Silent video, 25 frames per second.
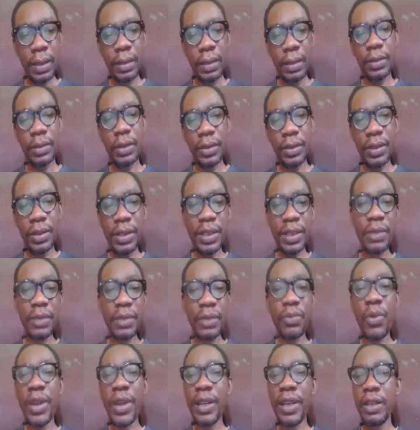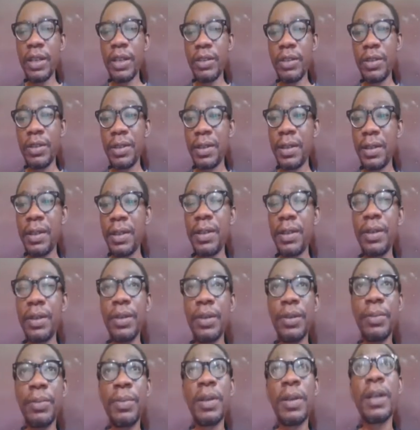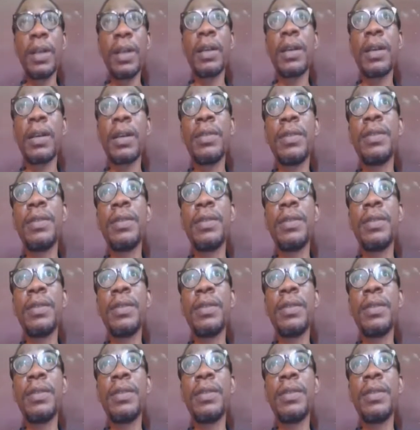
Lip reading: Just the same way that you secure your bank account